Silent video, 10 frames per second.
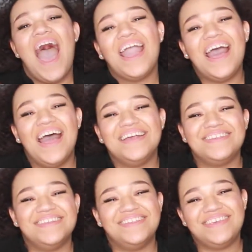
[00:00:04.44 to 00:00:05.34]
Hi
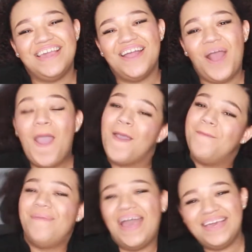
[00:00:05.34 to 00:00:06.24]
guys, it's Kiera,
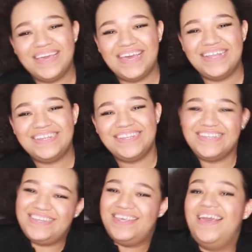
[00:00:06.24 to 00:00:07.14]
back again.
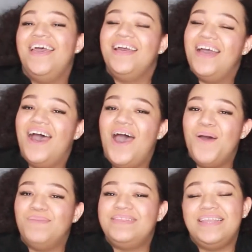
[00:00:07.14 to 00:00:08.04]

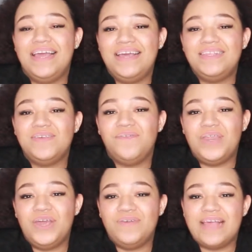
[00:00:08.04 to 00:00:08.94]
Today's
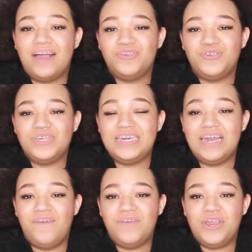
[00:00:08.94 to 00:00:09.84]
video is actually
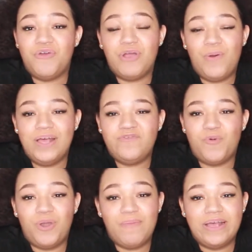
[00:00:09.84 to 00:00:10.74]
a video request
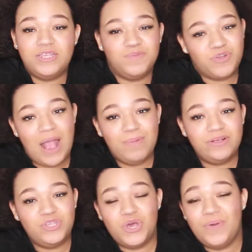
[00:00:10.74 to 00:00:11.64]
from one of my
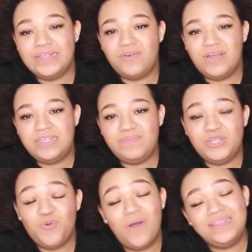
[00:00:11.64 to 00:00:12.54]
subscribers, so it's going to be
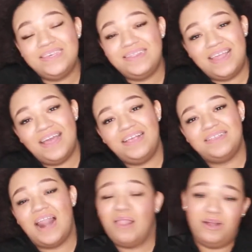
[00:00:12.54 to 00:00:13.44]
20 things
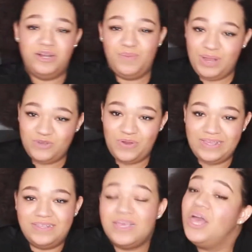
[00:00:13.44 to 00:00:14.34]
that I learned in my
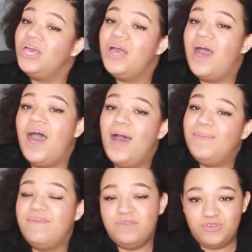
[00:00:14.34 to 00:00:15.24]
20s.
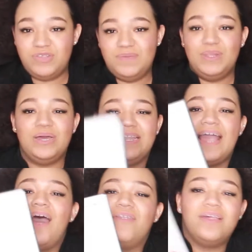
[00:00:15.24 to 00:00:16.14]
If you do see me looking
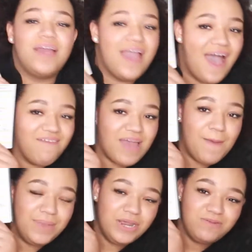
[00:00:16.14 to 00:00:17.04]
down, I've
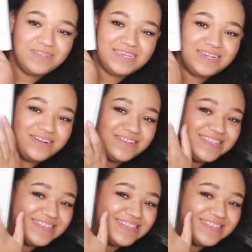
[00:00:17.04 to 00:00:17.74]
got my notes here.